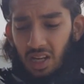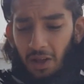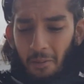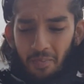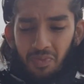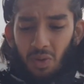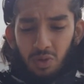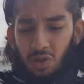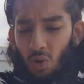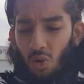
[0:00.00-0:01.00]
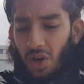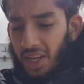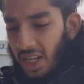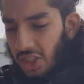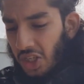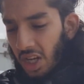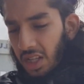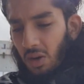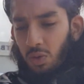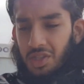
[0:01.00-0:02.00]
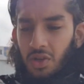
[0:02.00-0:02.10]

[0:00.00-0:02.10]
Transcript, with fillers: Like there was no cutting edge, there was